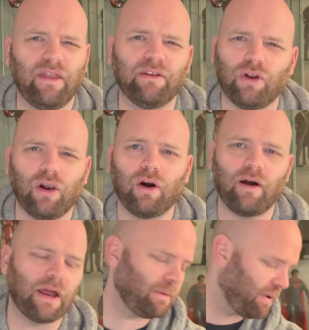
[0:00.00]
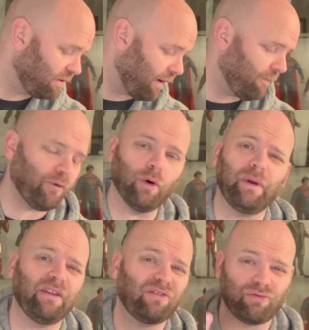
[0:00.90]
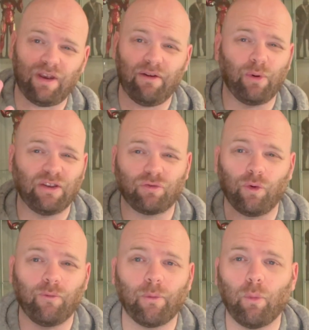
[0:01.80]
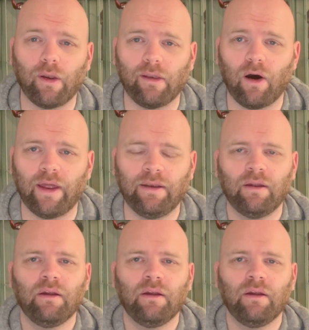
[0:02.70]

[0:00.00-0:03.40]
There's not a lot. I only picked up 4 bits, 3 of which are all from one line.